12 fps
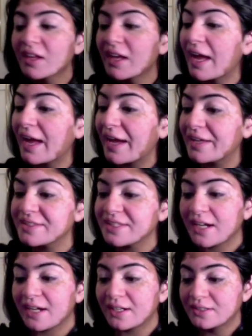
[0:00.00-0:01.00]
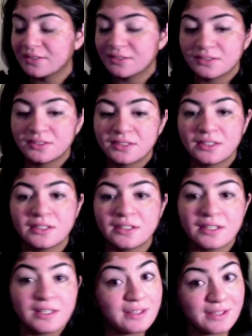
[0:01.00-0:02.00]
And
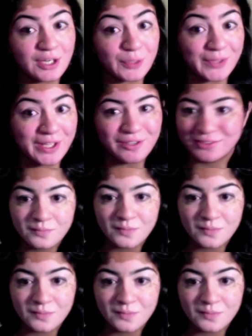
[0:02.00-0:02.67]
here we go.